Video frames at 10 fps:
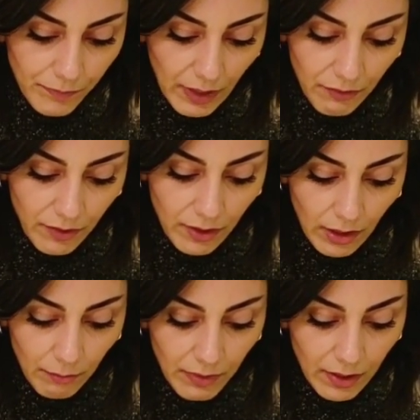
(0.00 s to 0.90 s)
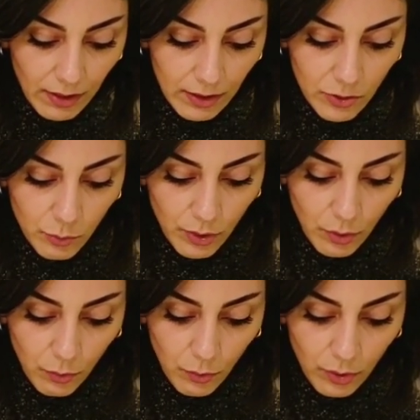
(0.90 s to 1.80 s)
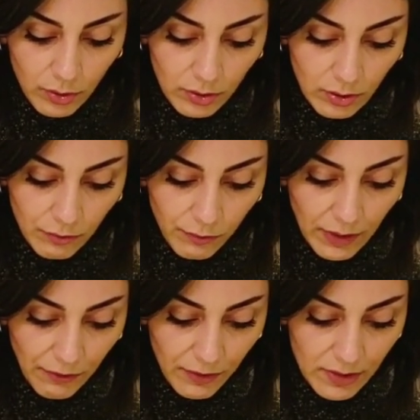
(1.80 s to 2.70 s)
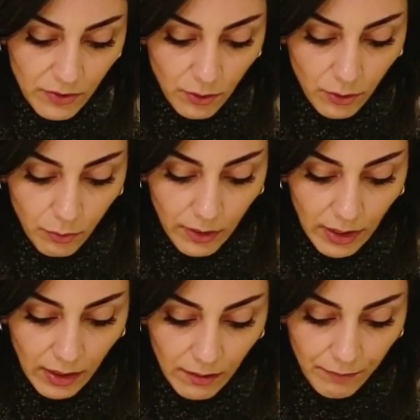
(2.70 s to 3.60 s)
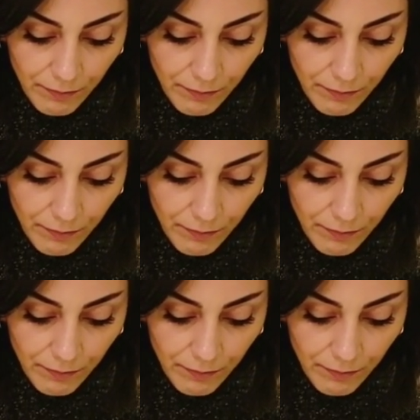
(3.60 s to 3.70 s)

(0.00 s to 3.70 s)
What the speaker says: everything because we don't want the fluffiness go away.